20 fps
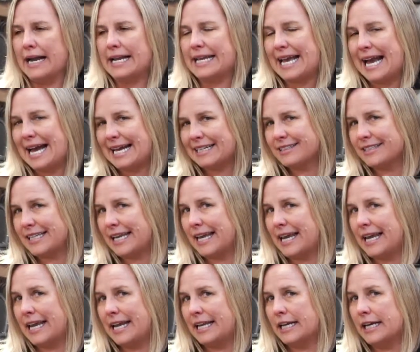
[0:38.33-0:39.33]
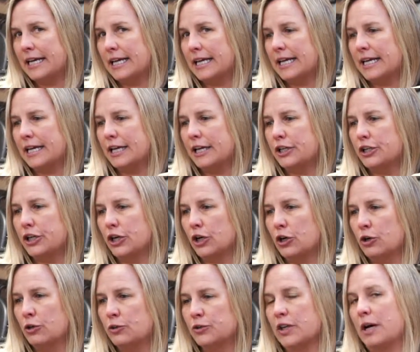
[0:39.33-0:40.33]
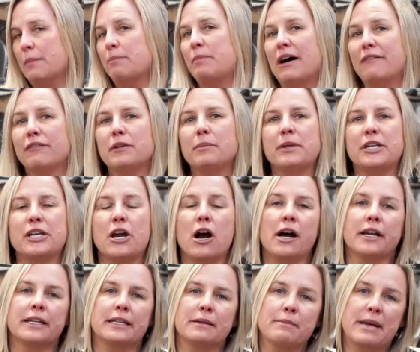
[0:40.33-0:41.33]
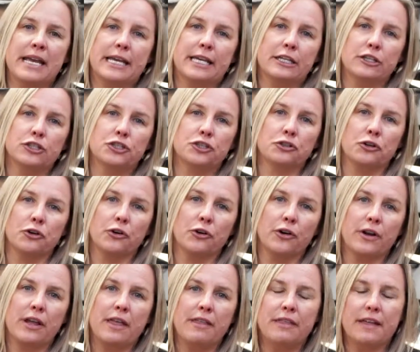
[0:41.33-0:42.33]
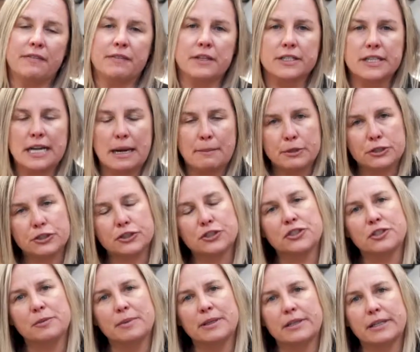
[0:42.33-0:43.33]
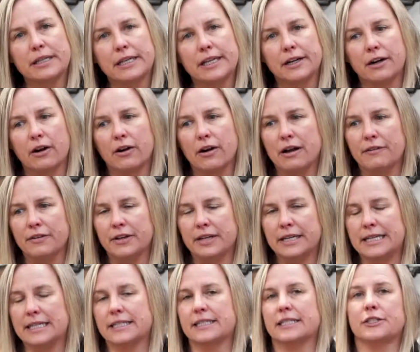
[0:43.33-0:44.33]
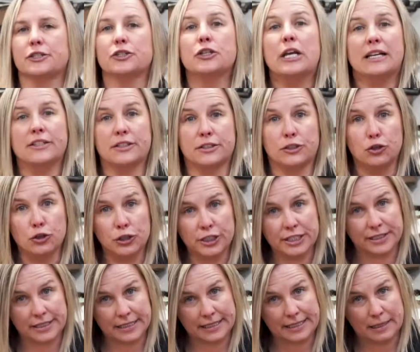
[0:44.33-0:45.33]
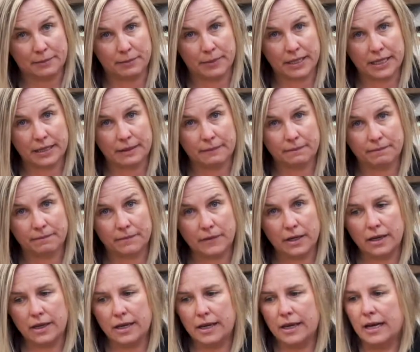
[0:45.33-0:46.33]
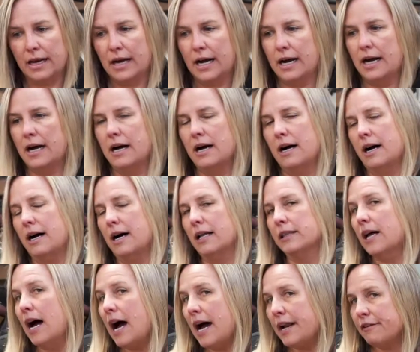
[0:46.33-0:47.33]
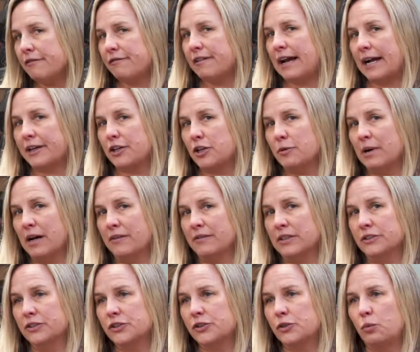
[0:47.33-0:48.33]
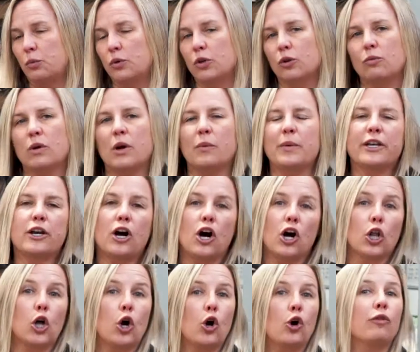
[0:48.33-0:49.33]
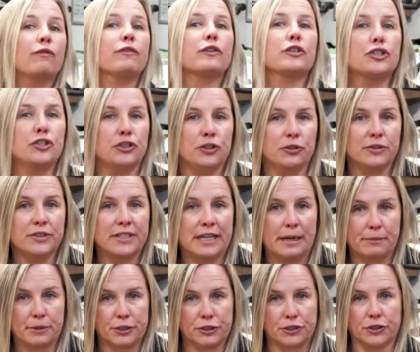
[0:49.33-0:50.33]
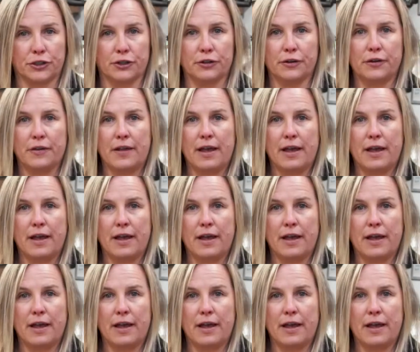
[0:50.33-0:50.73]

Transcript: Cascade goes above and beyond in making sure that the temperature stability in our oven is as, as good as it can be. A lot of vacuum ovens will what we call overshoot temperature.